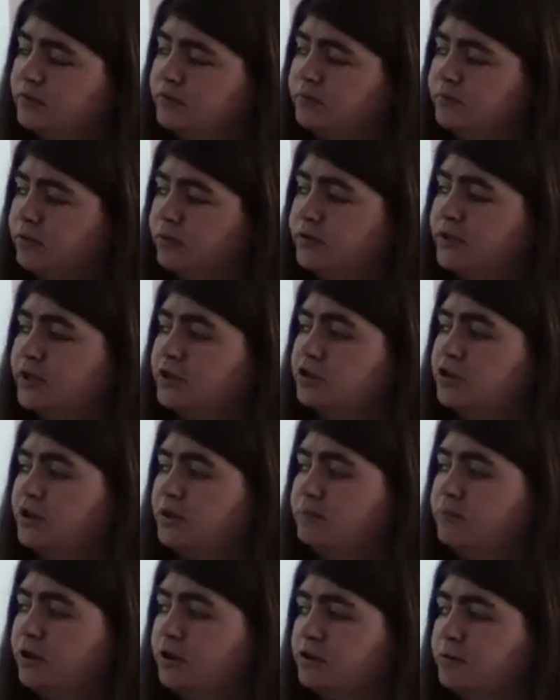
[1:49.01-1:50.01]
potentially
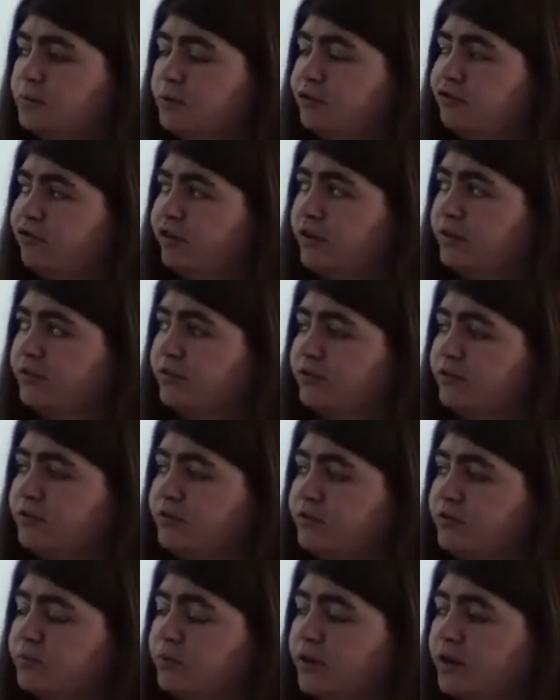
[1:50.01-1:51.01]
multiple
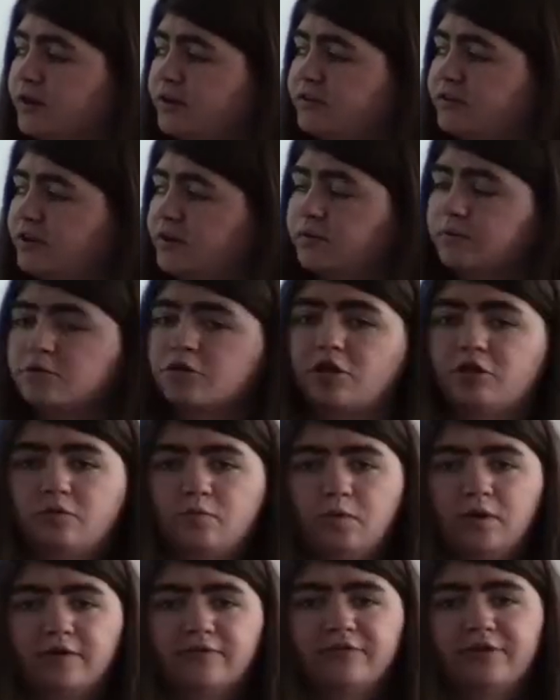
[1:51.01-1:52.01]
transversals. We're going to stick with just
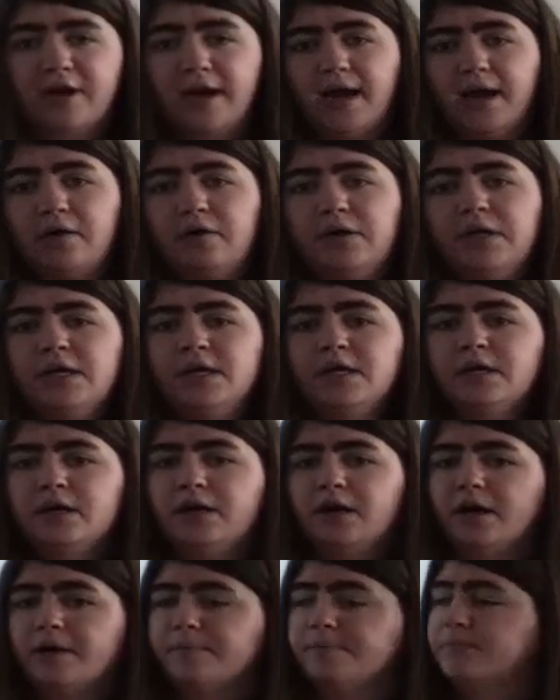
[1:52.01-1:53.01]
one for now.
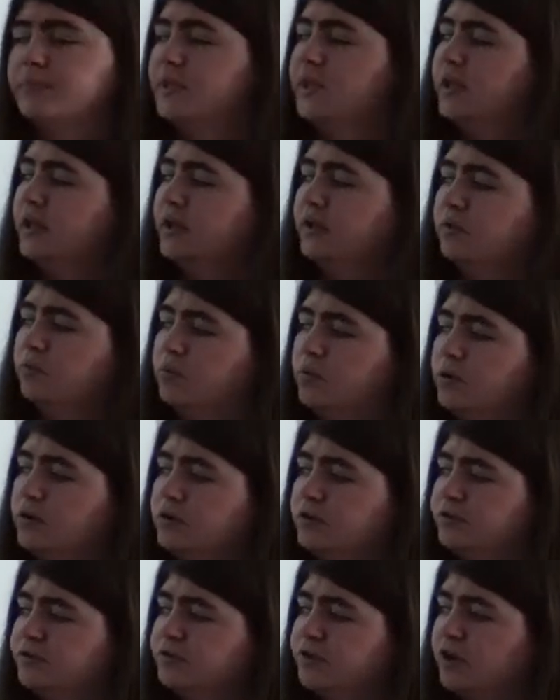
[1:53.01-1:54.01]
And
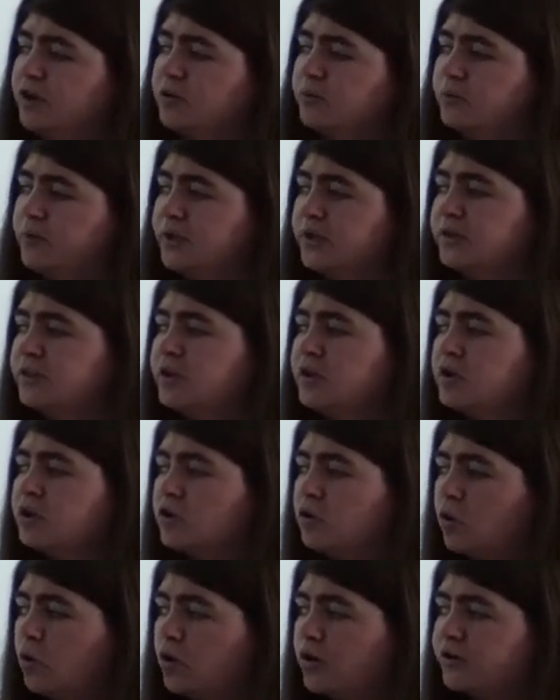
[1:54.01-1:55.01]
we'll start with
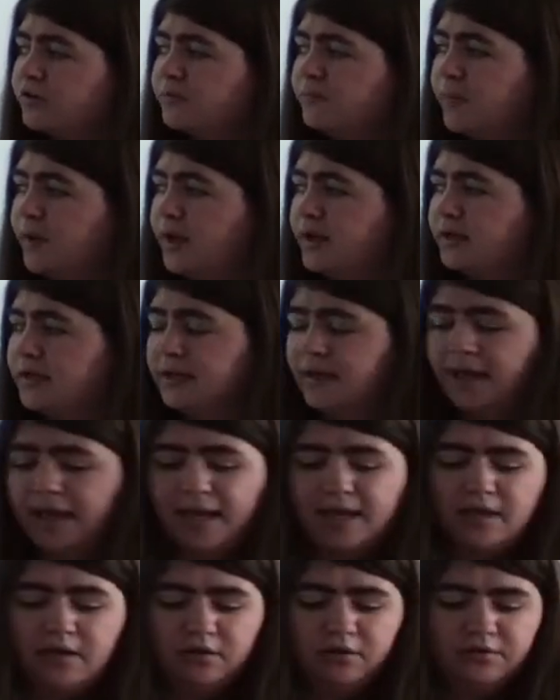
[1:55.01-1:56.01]
corresponding
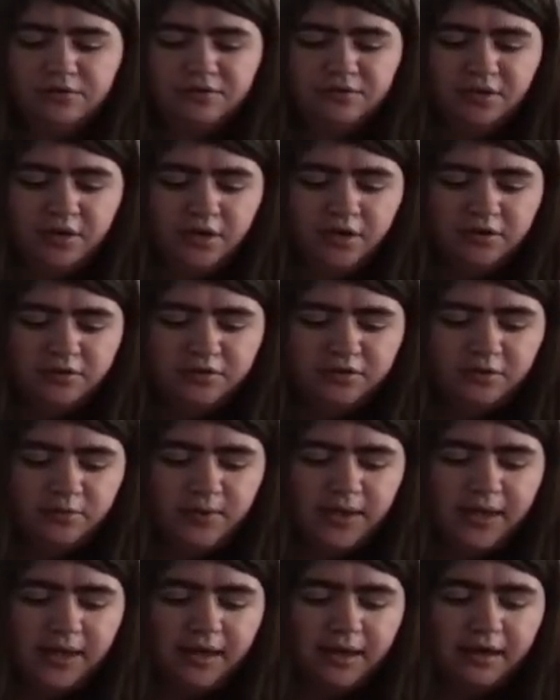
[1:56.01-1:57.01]
angles. So
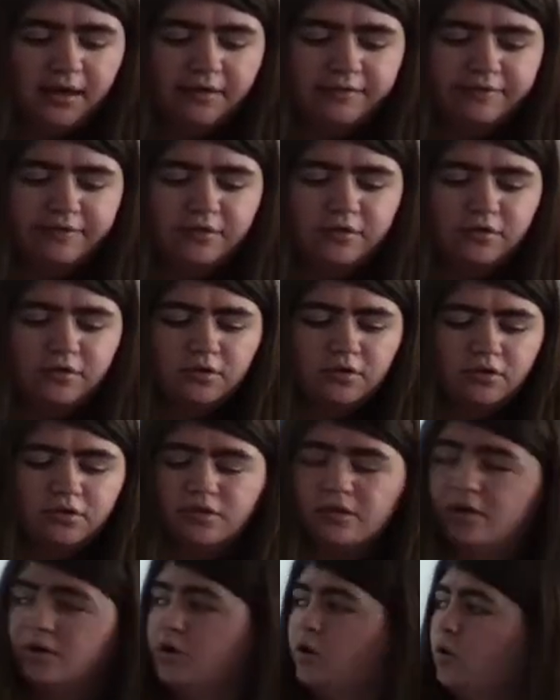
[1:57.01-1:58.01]
we have
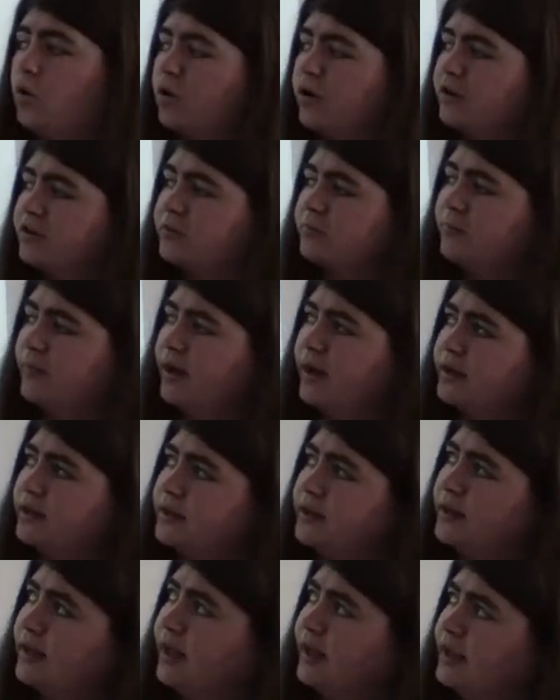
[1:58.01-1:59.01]
the
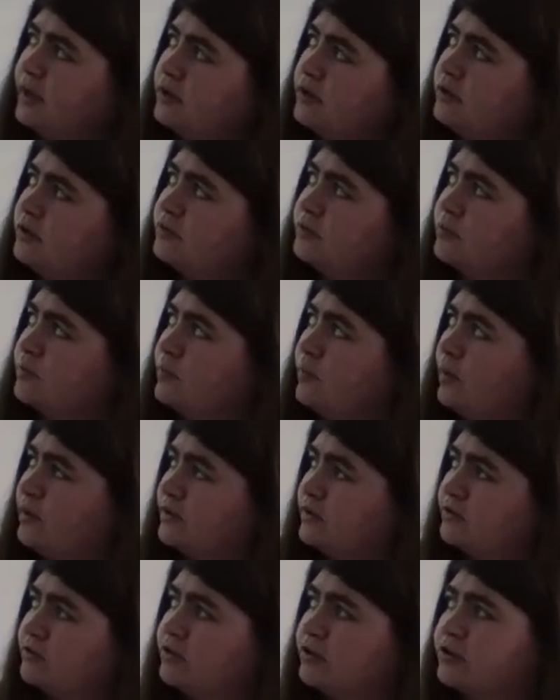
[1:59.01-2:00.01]
corresponding angles. We want
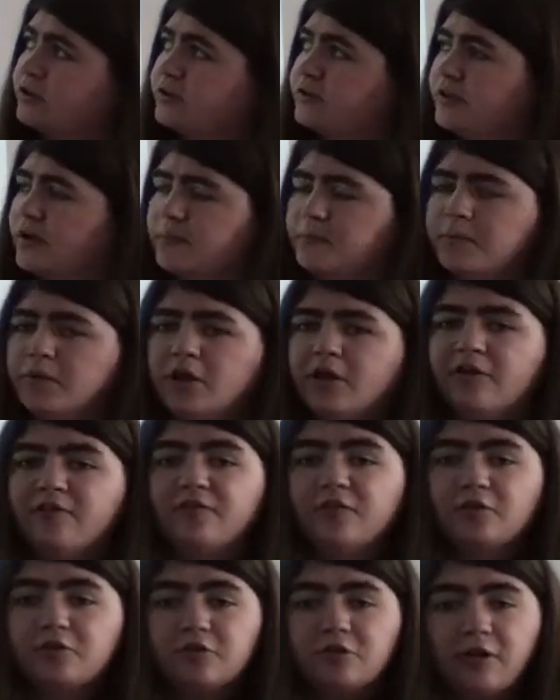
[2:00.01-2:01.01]
to circle them.
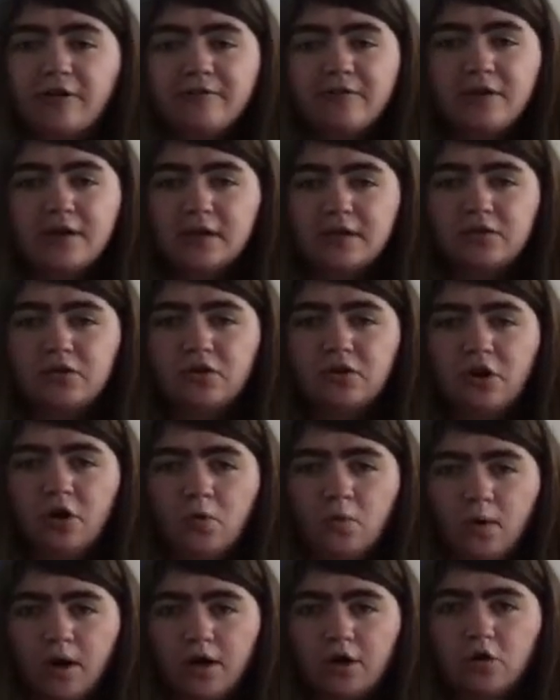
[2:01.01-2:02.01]
First off, you need to know what